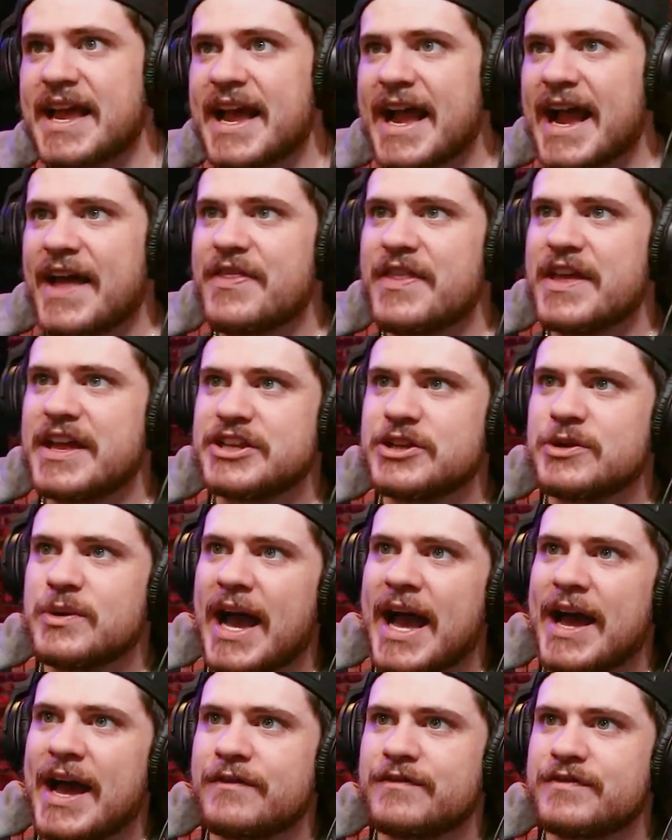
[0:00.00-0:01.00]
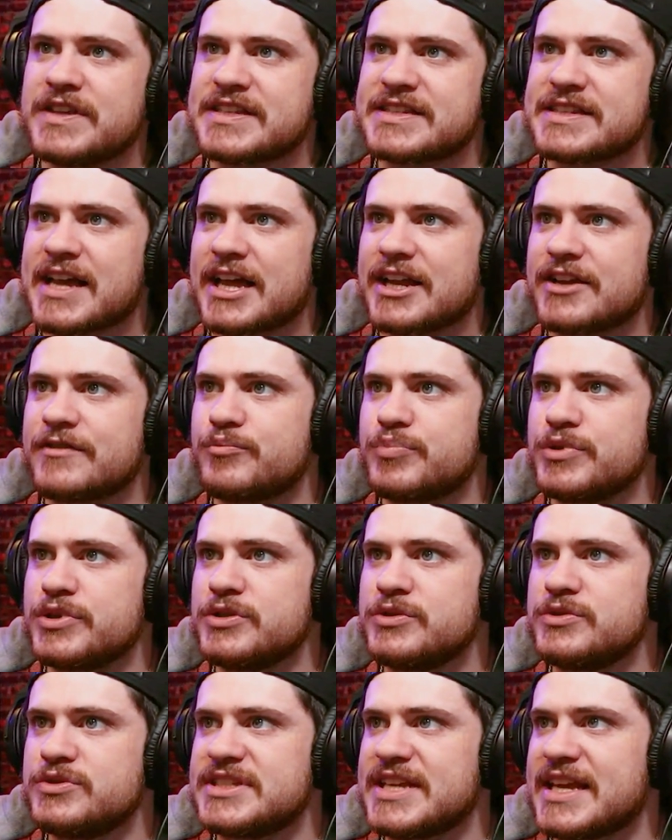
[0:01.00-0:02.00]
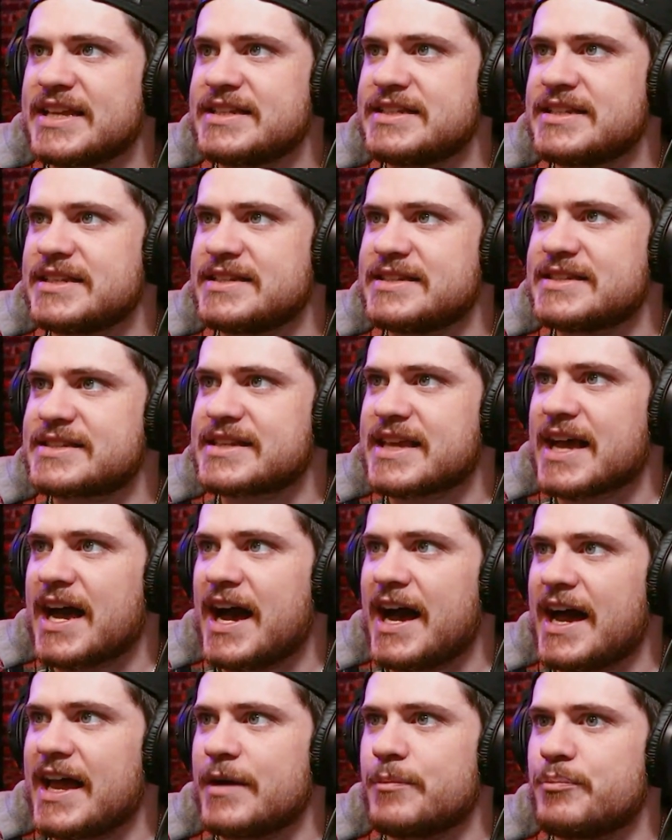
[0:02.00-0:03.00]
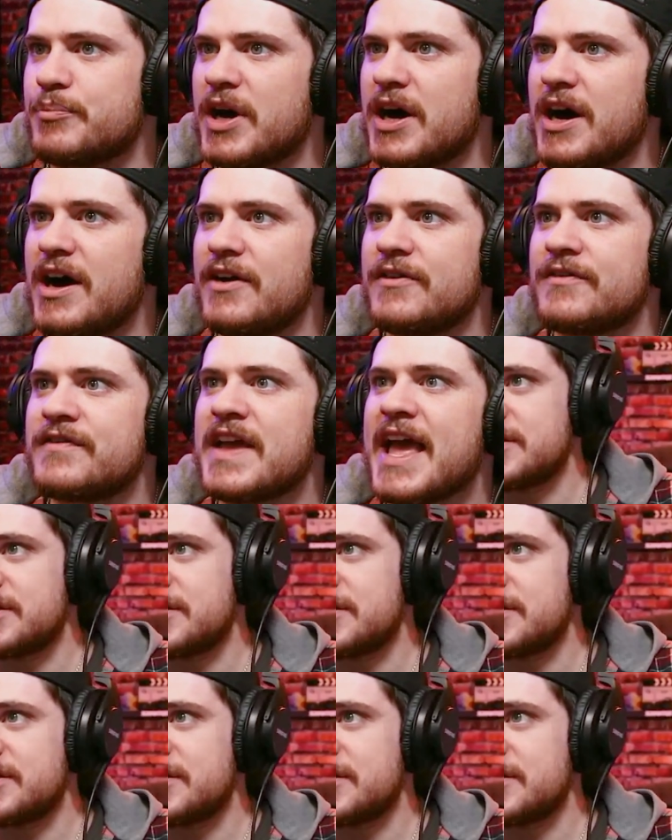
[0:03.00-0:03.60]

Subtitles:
And then you have this kind of blue tinted sky above.